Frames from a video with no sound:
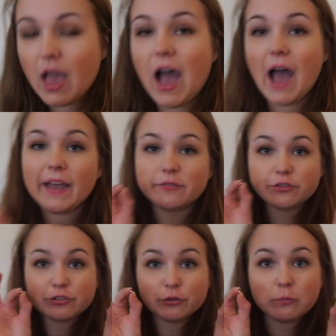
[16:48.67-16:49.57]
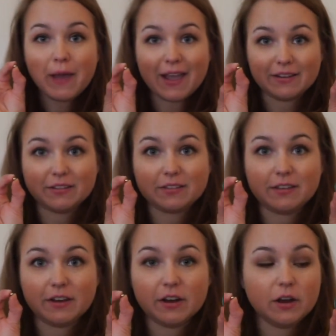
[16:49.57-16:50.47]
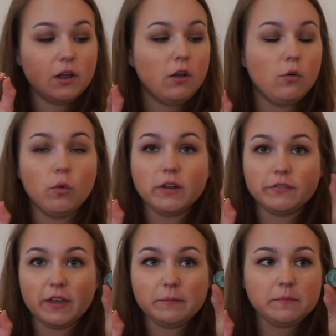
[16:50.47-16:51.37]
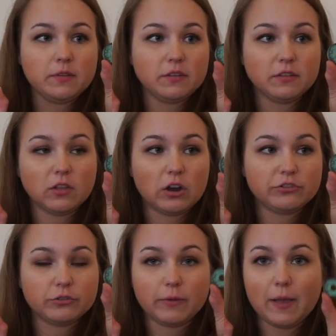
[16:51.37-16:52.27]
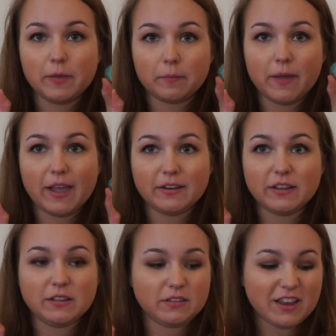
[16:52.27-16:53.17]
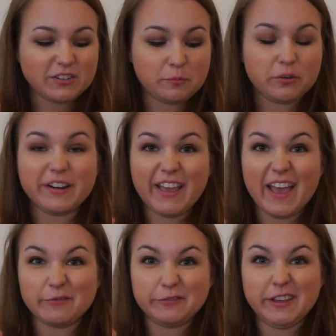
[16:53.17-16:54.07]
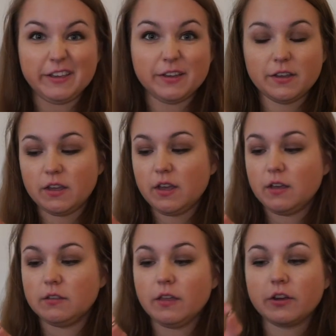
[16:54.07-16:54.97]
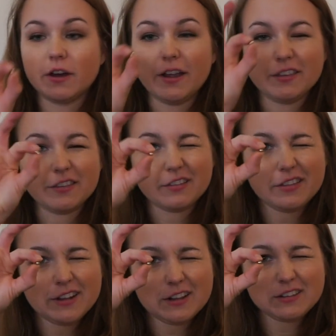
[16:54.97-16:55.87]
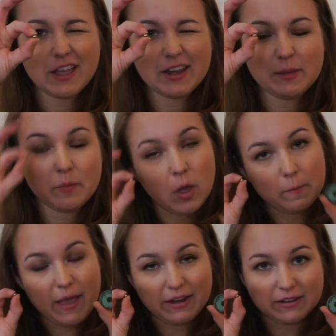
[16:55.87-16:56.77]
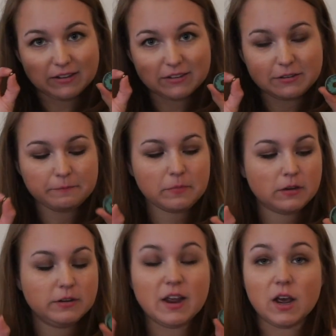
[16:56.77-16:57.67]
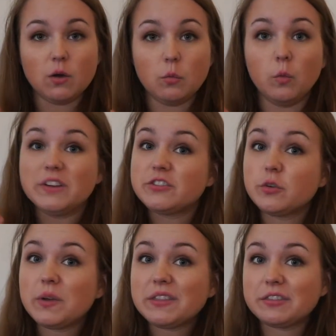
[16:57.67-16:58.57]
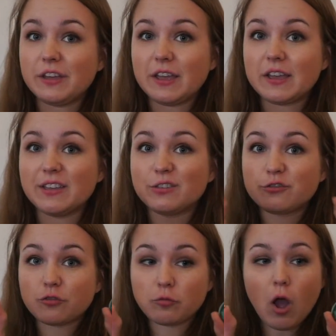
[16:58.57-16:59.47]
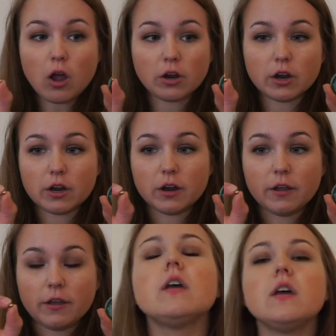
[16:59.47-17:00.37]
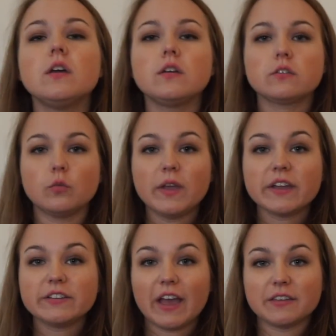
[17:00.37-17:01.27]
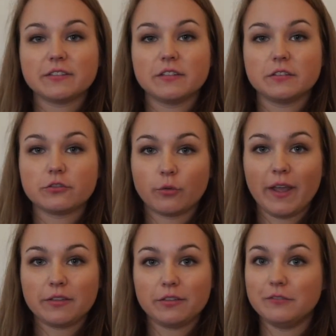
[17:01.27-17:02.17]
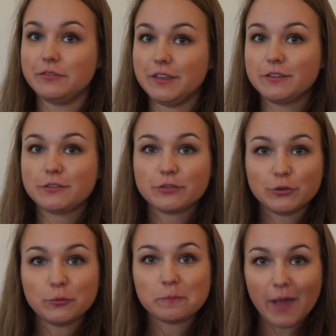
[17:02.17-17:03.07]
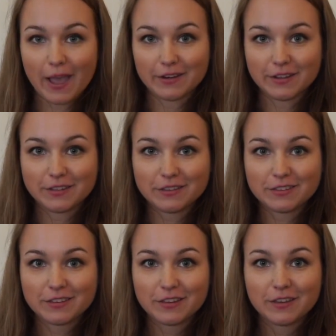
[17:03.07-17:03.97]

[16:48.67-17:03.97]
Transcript: I have two magnets here. One of them is this large ceramic magnet. It's actually pretty hefty. Another is this little tiny ball magnet. Now, which do we think is stronger? So we can test the strength of these two magnets